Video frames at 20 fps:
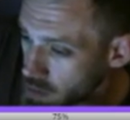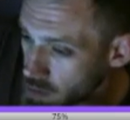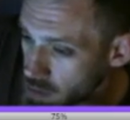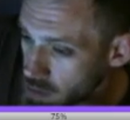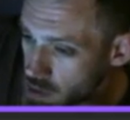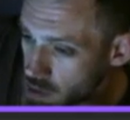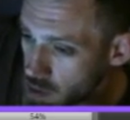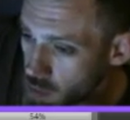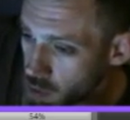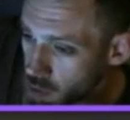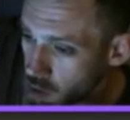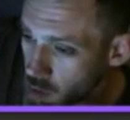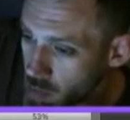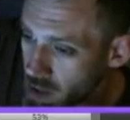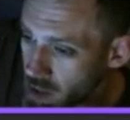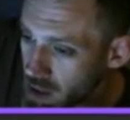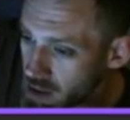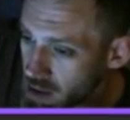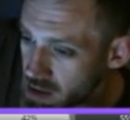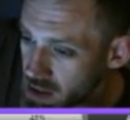So we'll go
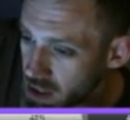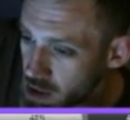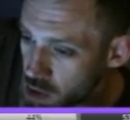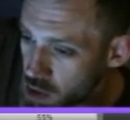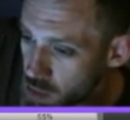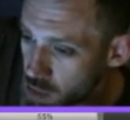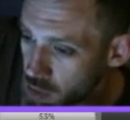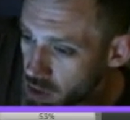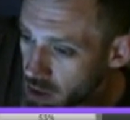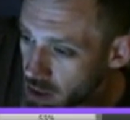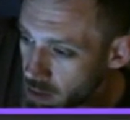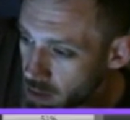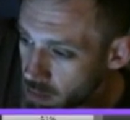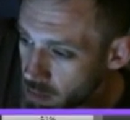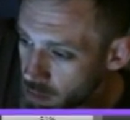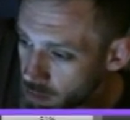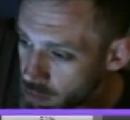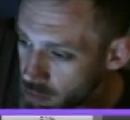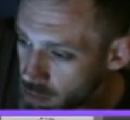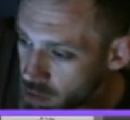back to the actual game
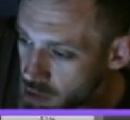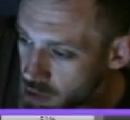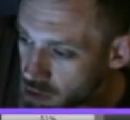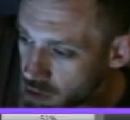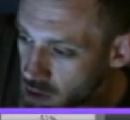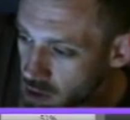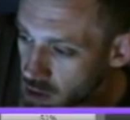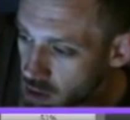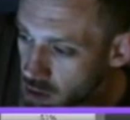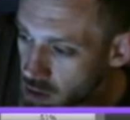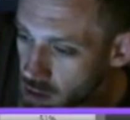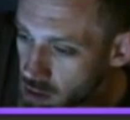from the start.